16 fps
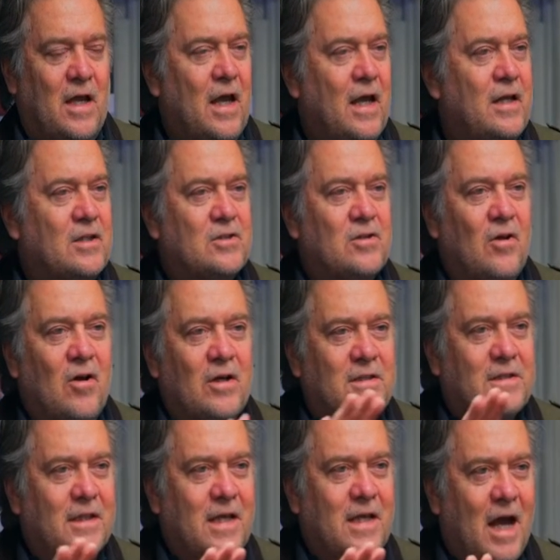And as long as
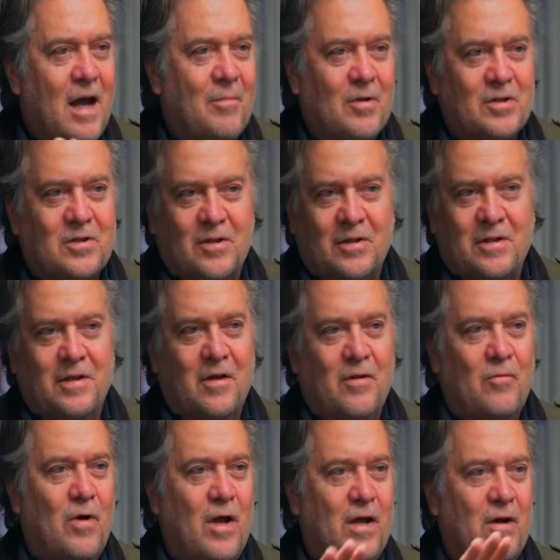the capitalists look the other
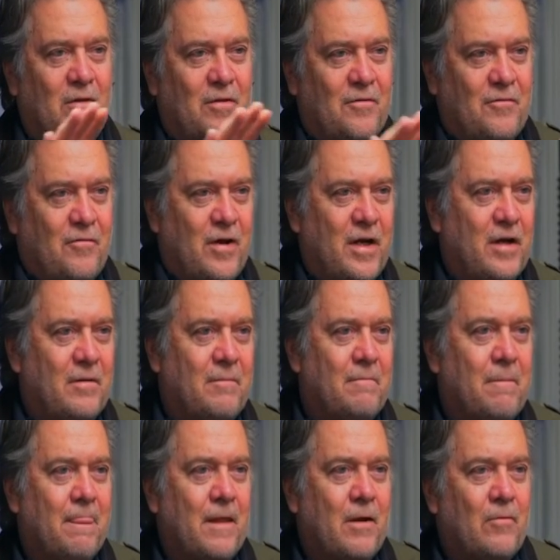way on the freedom,
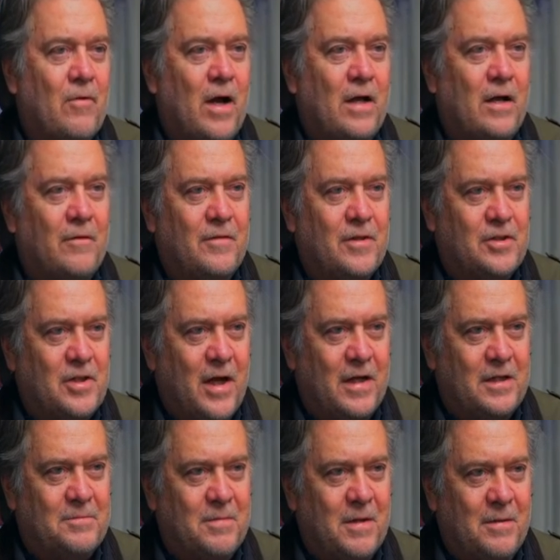right, of the
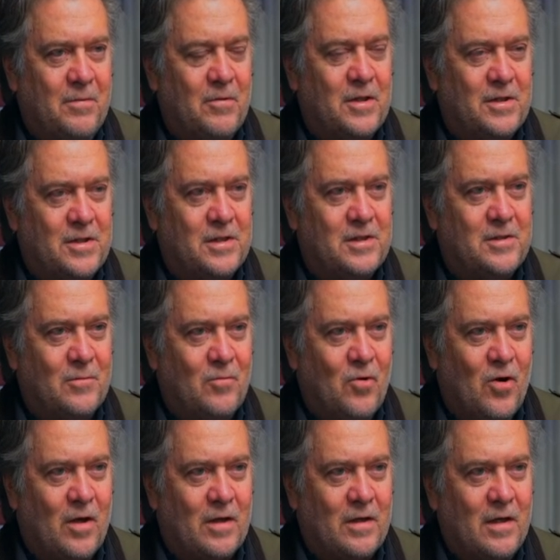Chinese people, the system
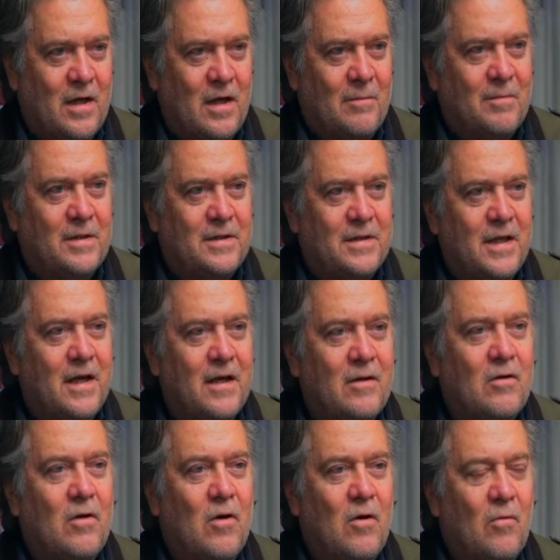worked. But then
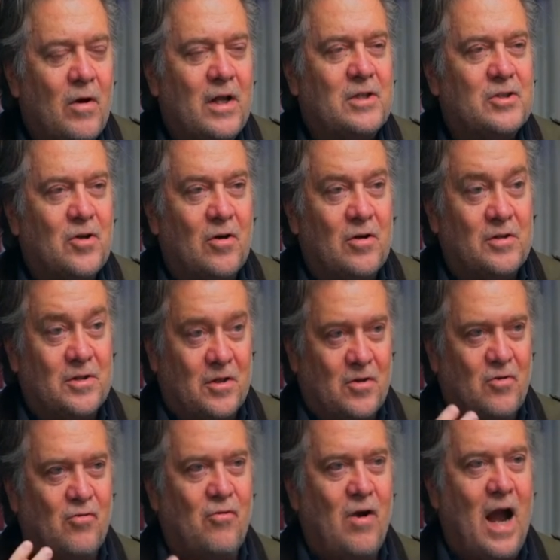when it started to
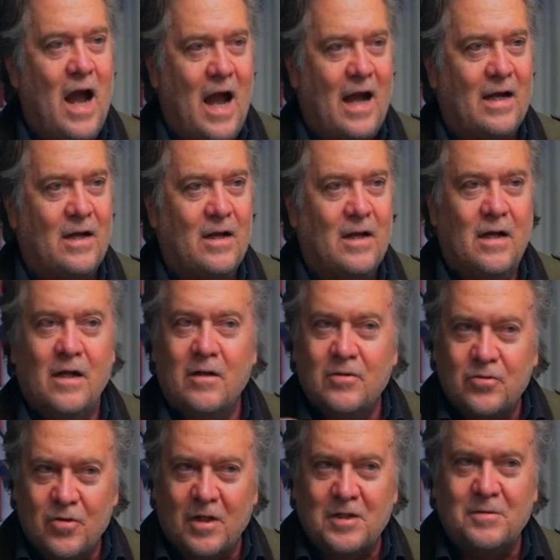crack,
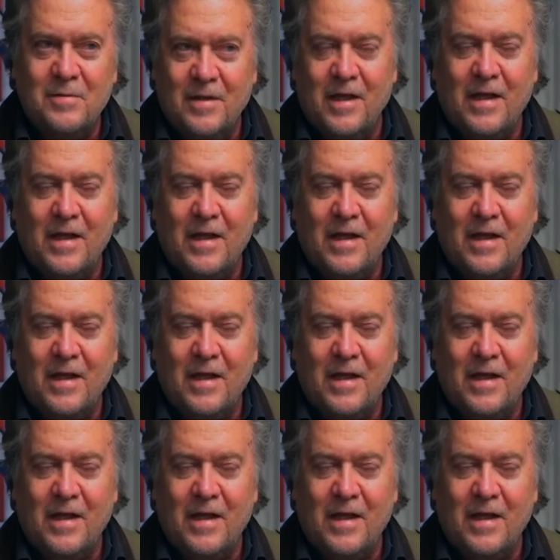trust me, the